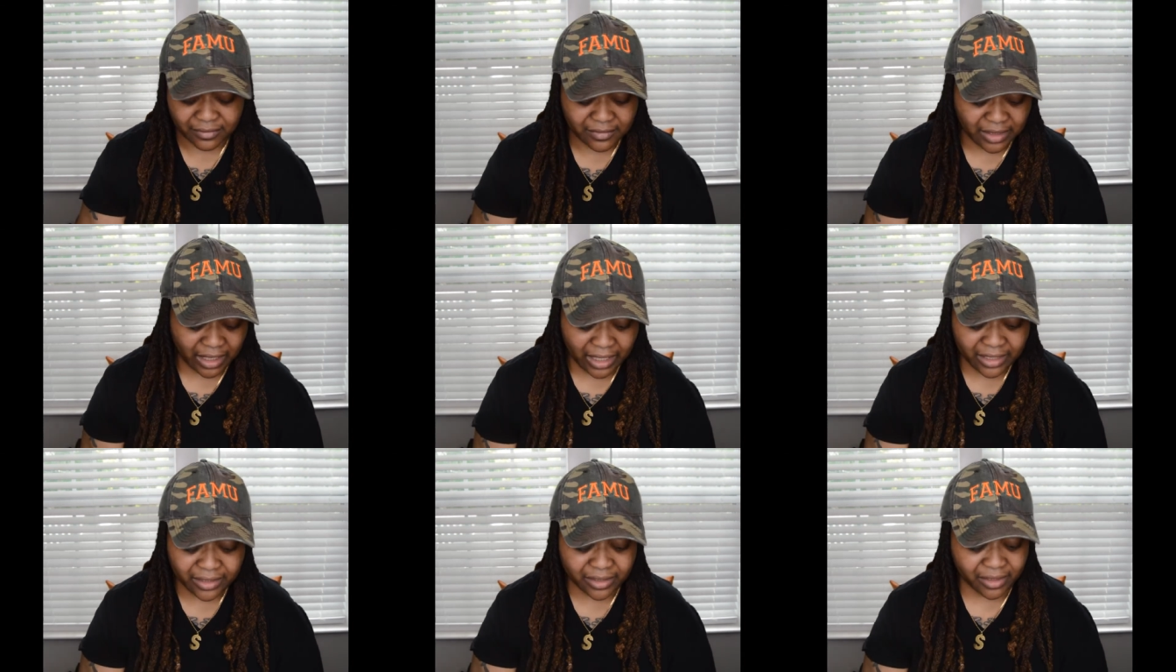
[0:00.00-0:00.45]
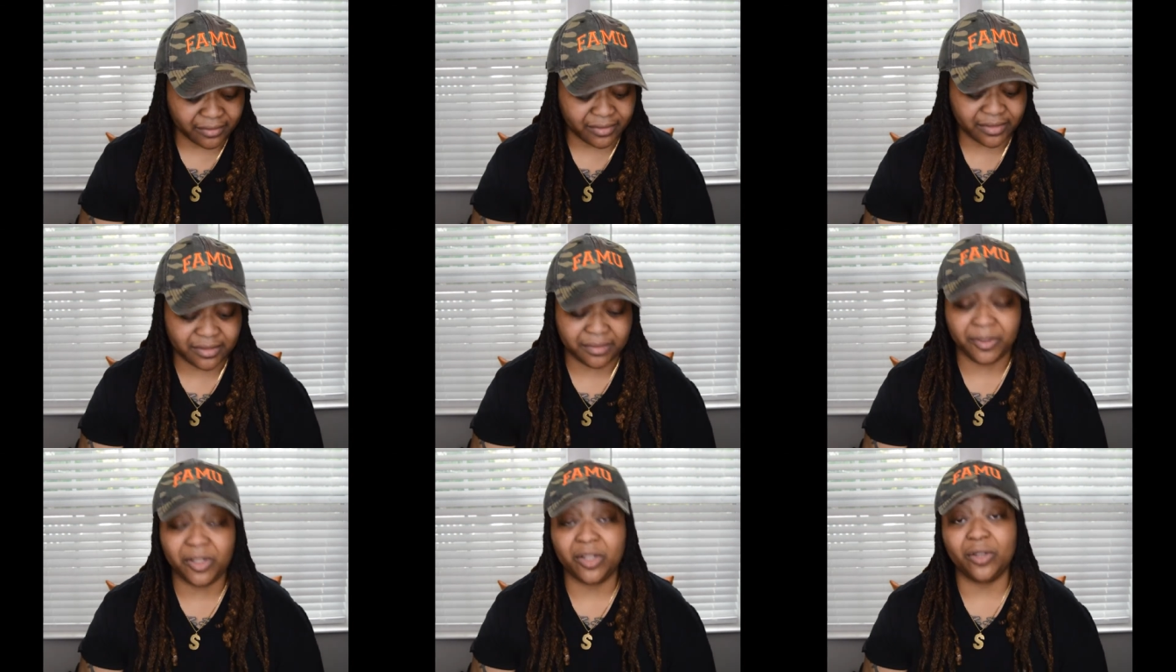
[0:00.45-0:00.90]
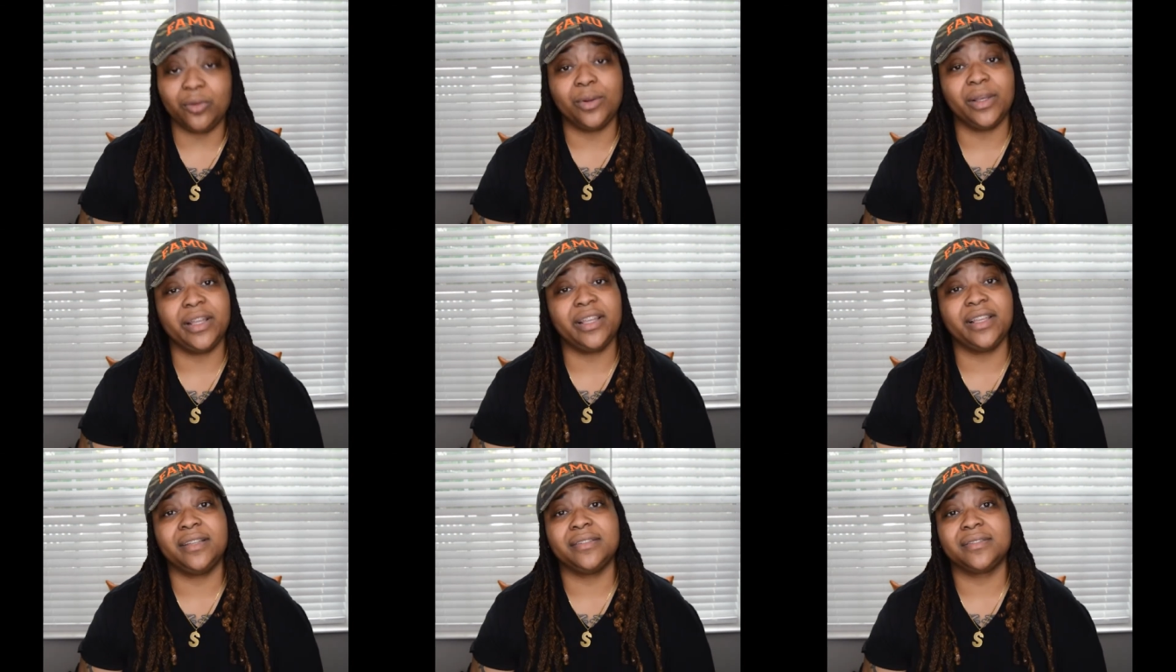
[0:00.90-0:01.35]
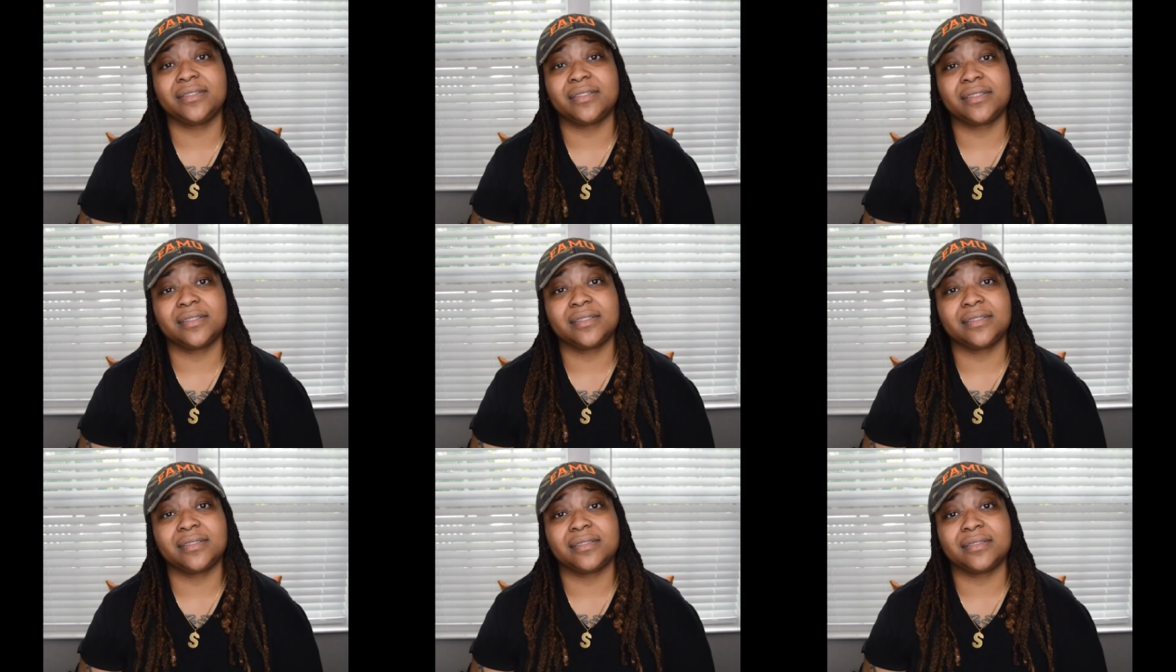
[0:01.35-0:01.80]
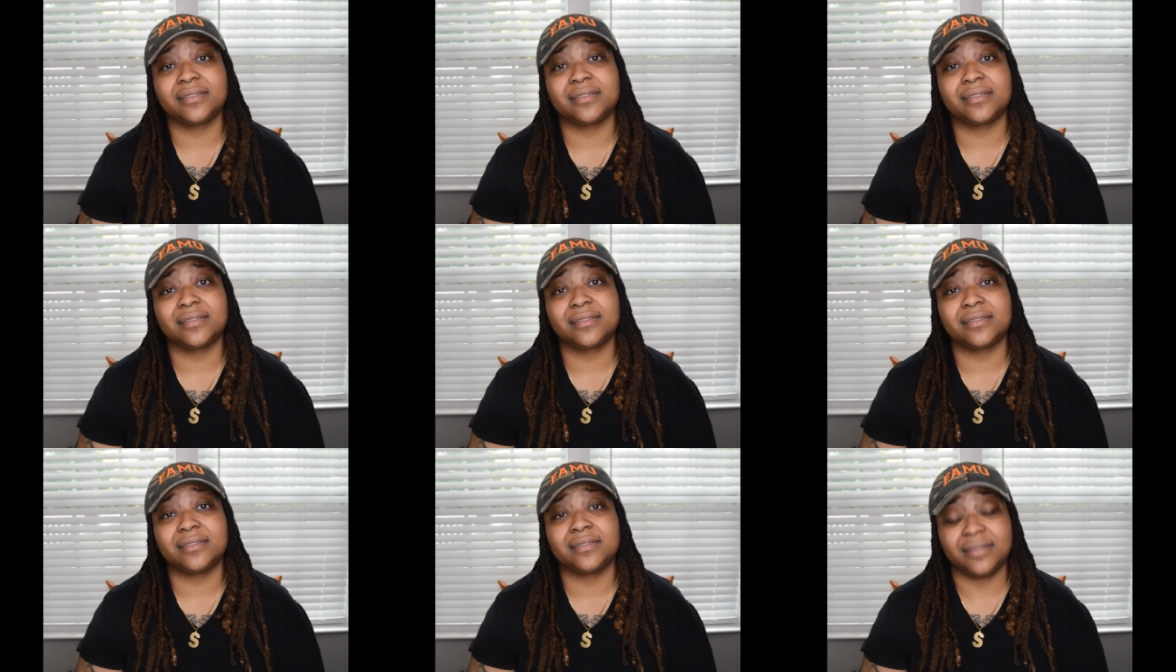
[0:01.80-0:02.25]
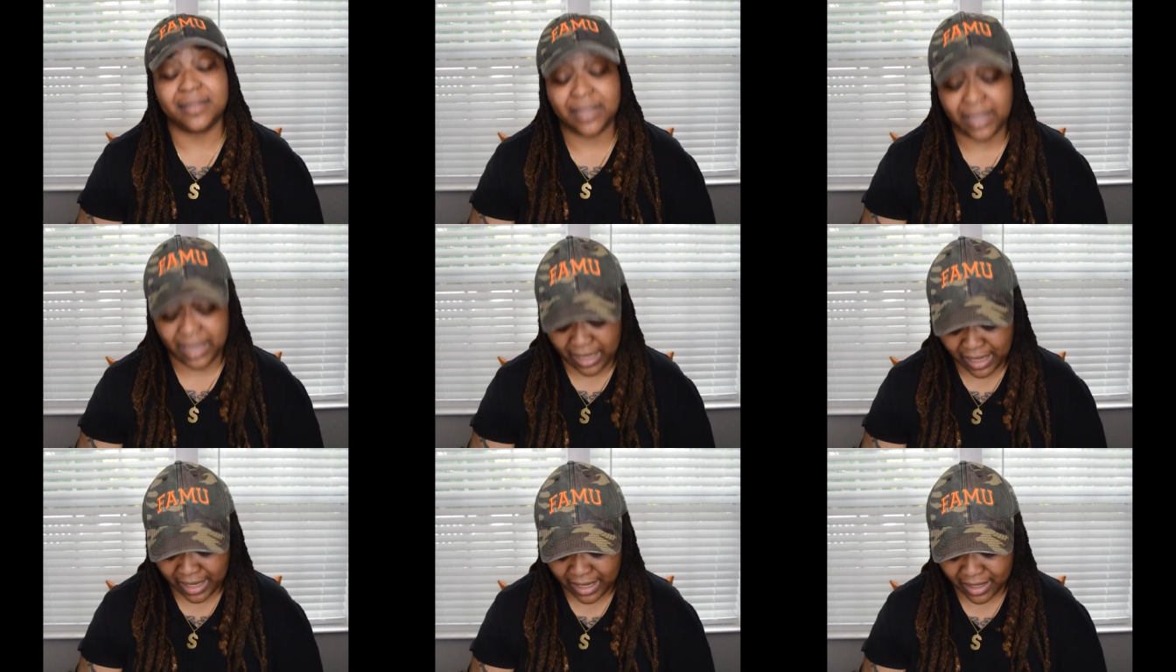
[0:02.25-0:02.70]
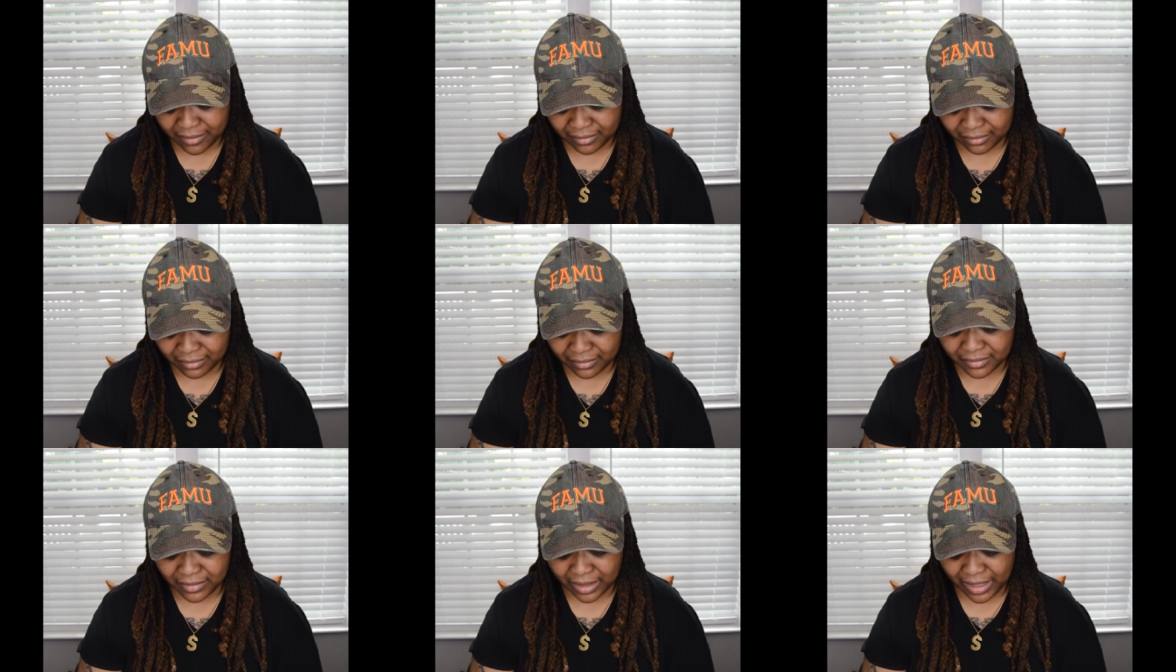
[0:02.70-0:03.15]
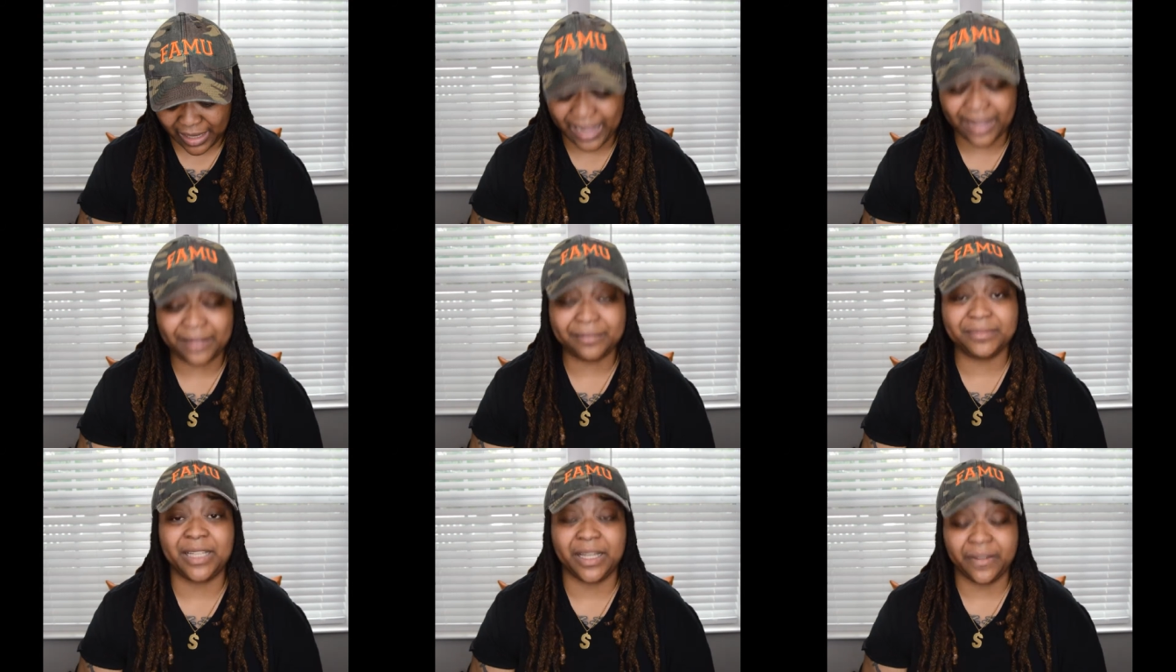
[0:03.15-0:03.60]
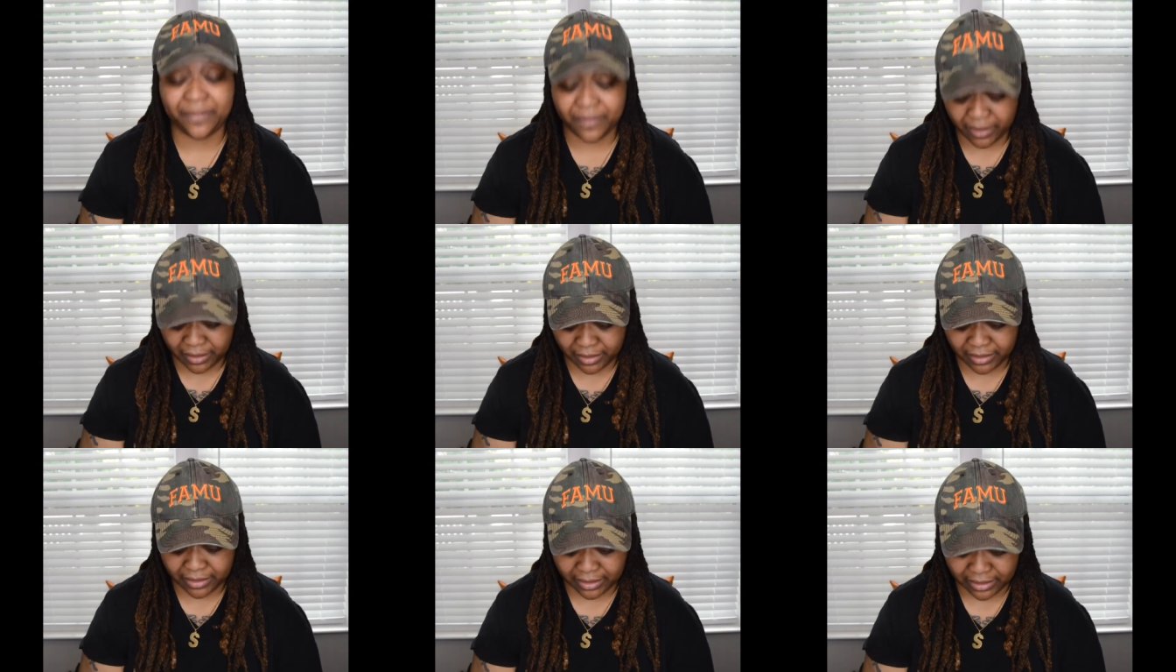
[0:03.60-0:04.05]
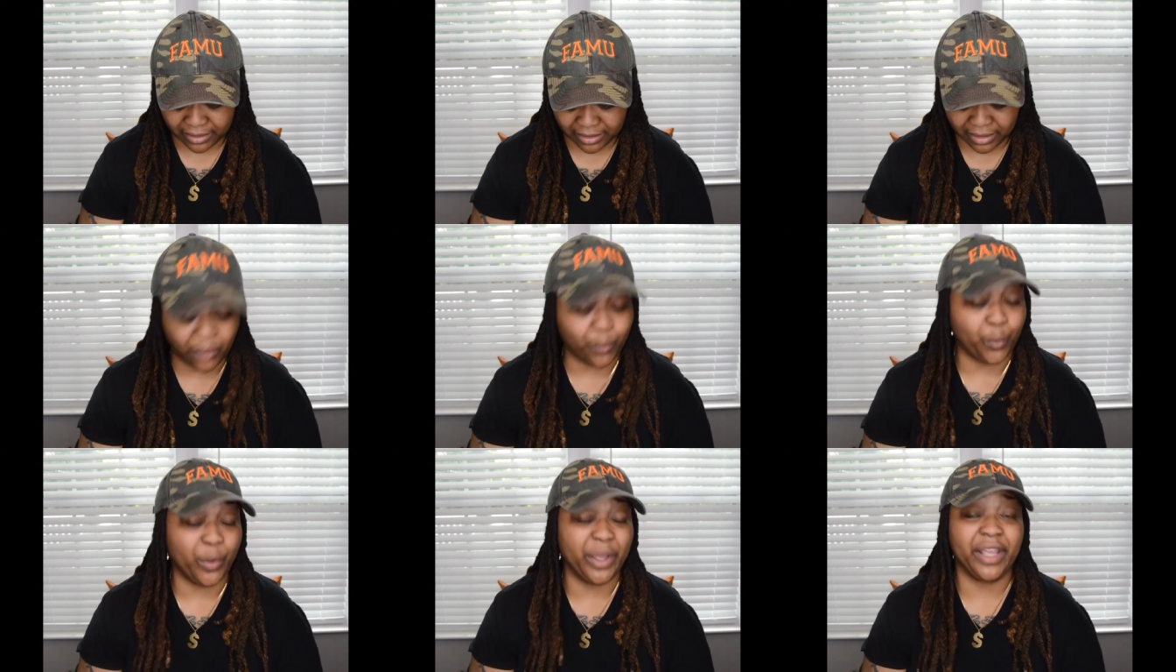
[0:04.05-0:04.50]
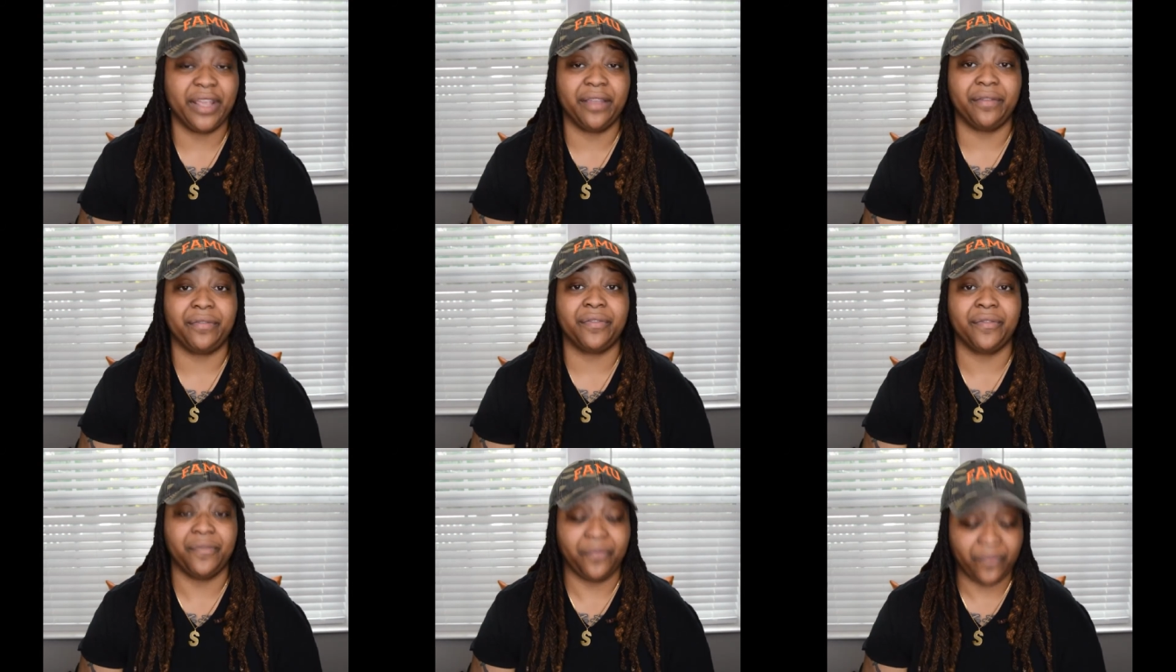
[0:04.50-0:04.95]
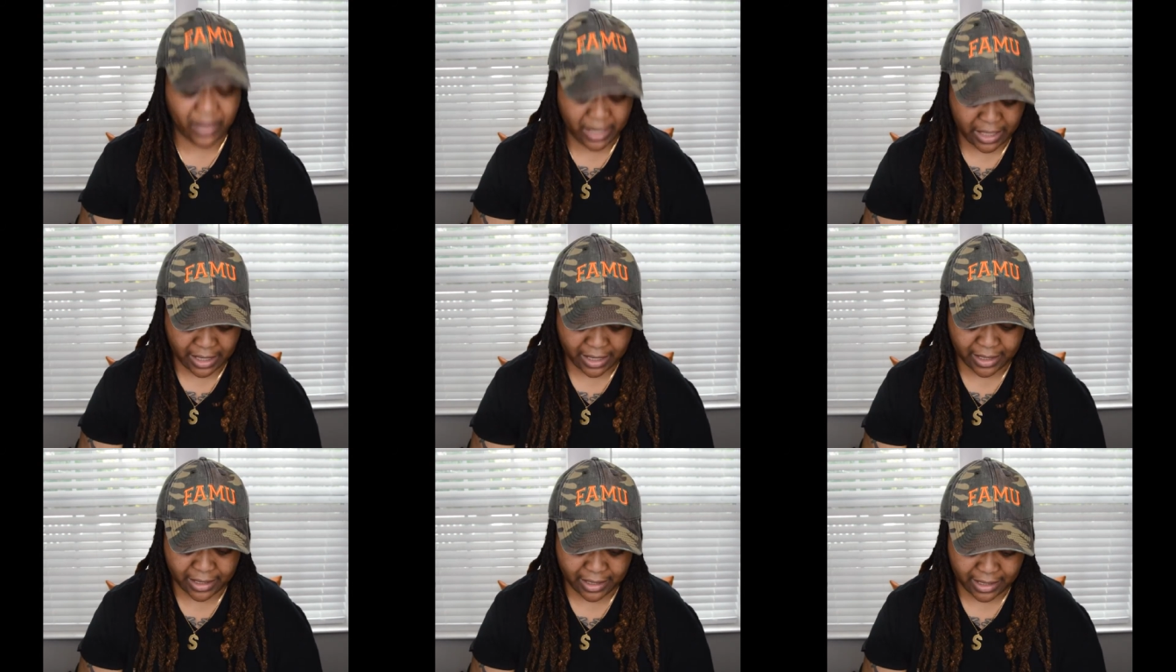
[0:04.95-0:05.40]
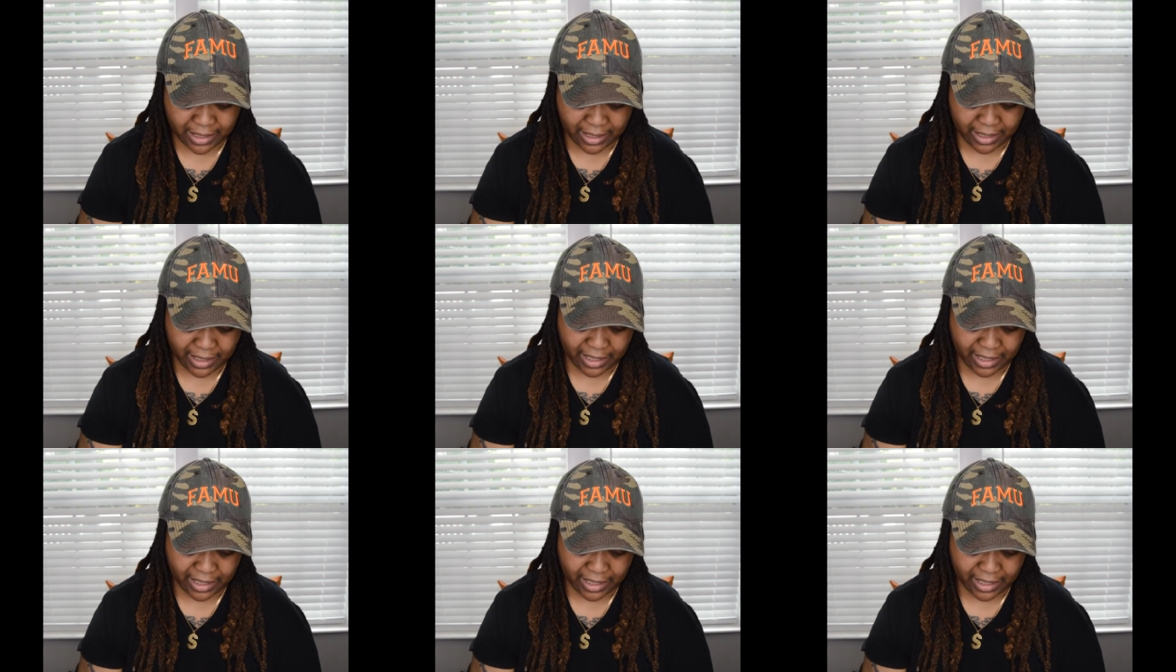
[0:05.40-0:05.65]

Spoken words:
I love the smell of Waves. I'm definitely a Waves fan,